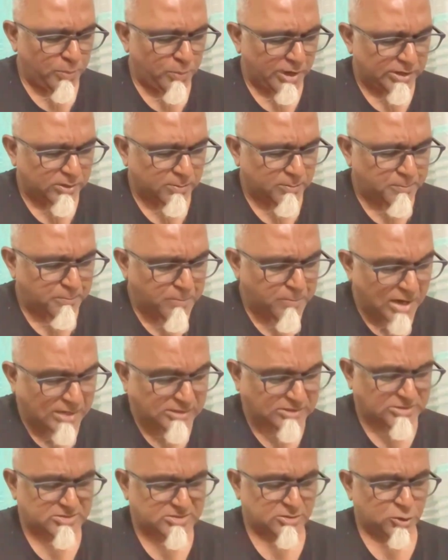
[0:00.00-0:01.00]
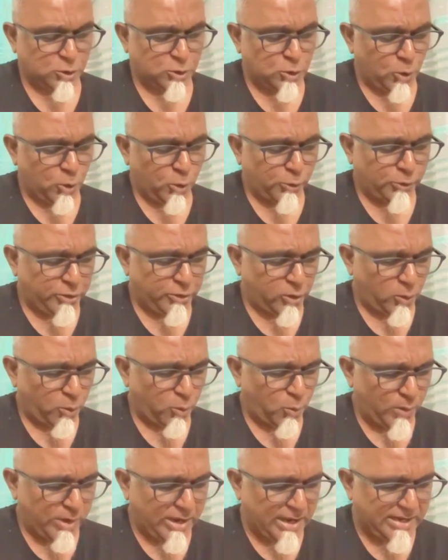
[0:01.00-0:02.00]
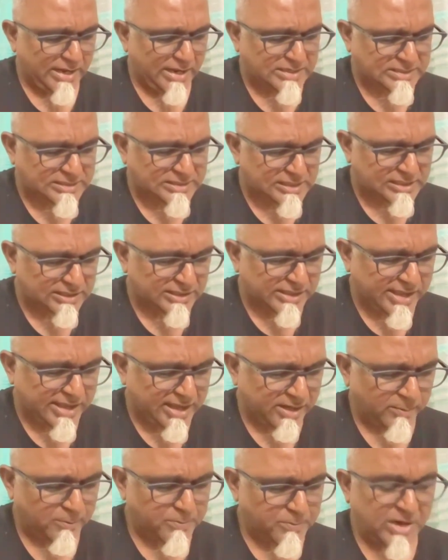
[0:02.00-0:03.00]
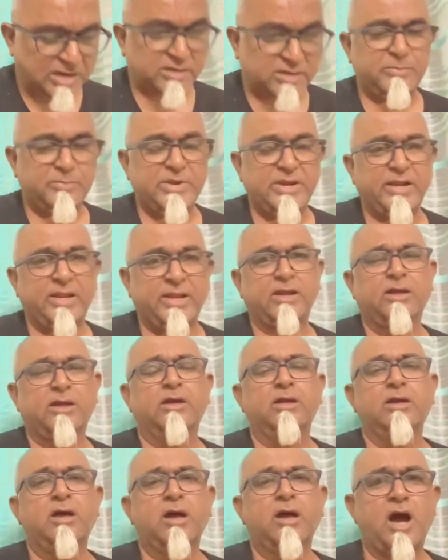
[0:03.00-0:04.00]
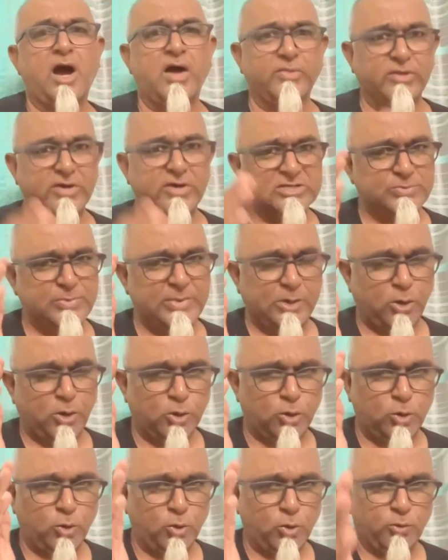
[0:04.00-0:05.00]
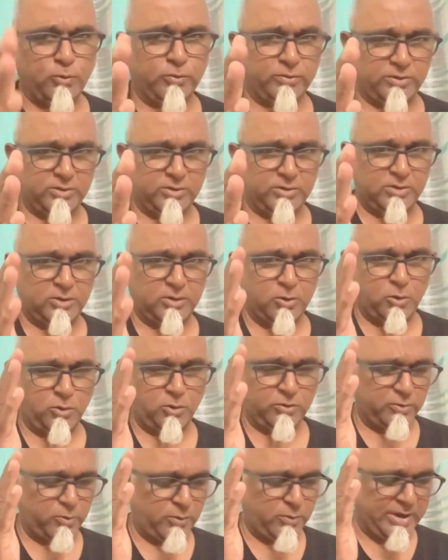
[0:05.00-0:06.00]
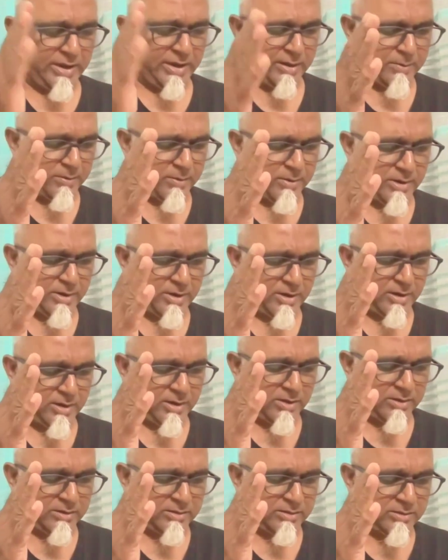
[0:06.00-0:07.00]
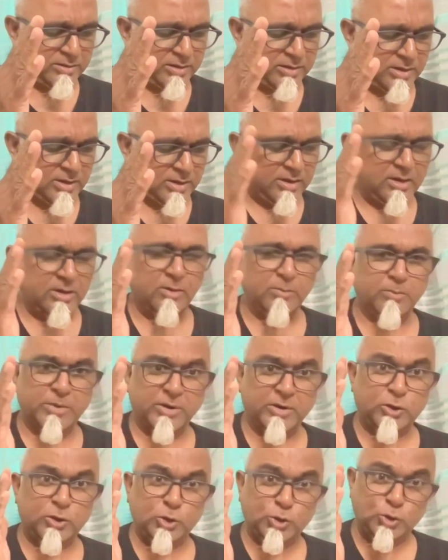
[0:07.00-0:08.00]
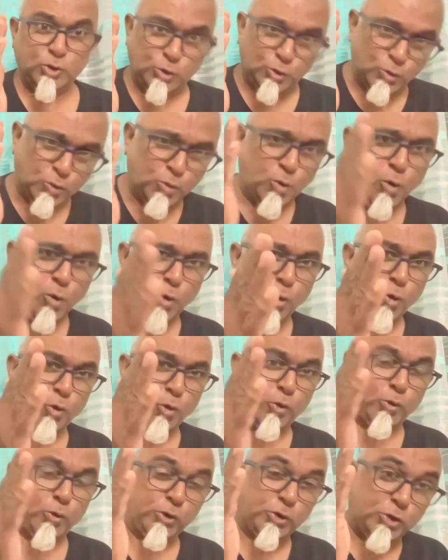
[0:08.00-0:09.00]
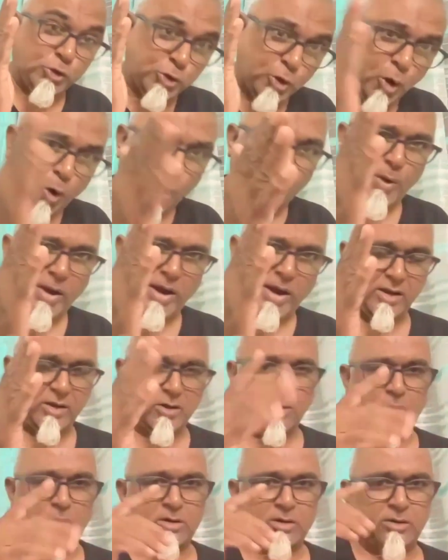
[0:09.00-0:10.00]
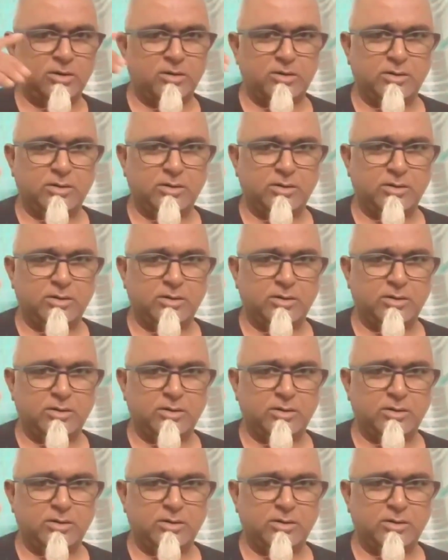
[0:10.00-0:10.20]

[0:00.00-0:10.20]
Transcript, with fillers: but, but go your way till the end. But meaning others may not go, go the way, uh, but you go your way, not